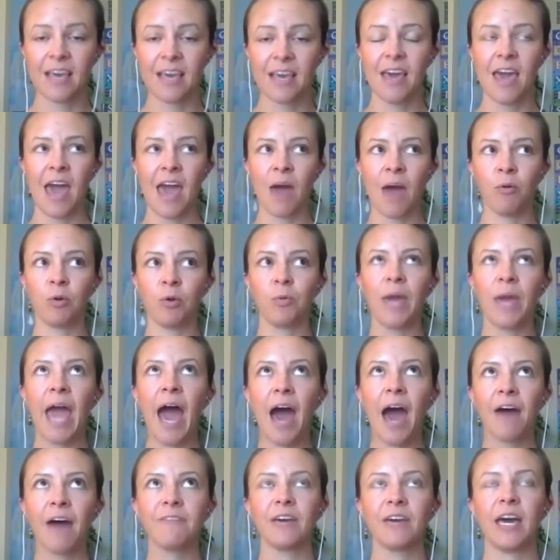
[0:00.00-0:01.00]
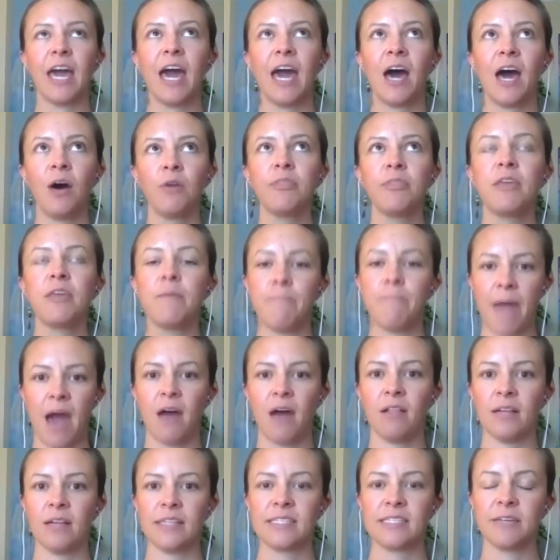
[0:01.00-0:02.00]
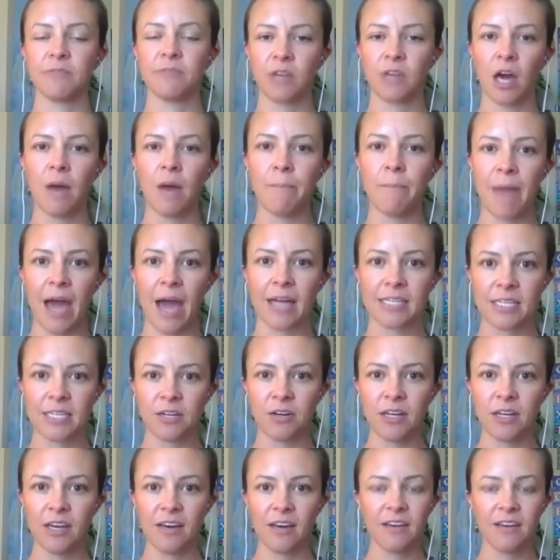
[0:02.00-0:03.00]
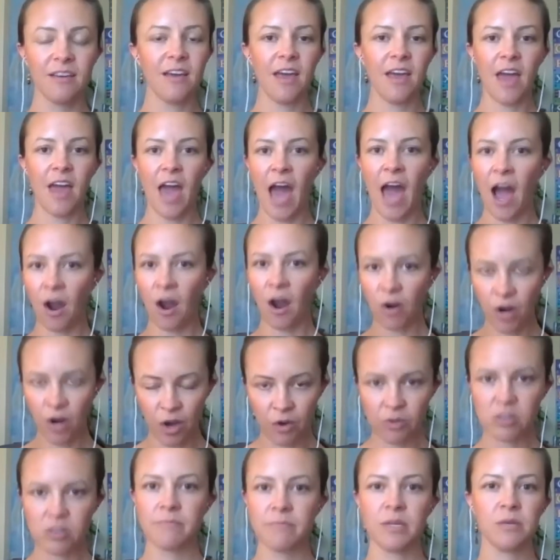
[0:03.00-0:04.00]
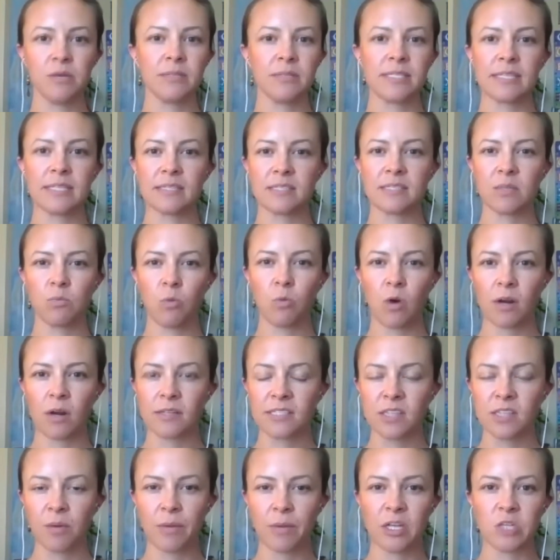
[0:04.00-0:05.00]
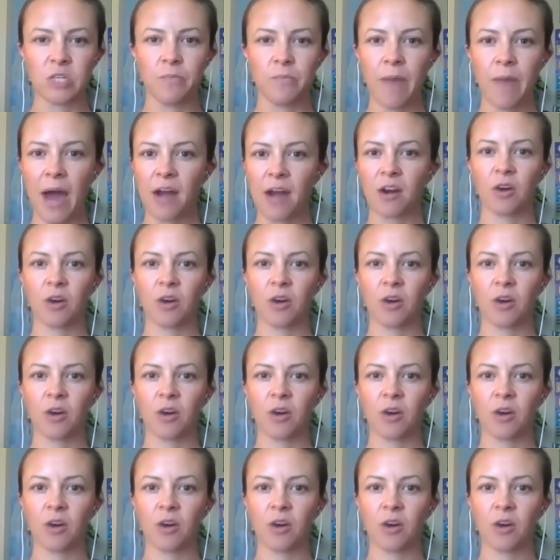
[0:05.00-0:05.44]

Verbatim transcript: And when we have a healthy balance of gut bacteria, our own immune system works so much better.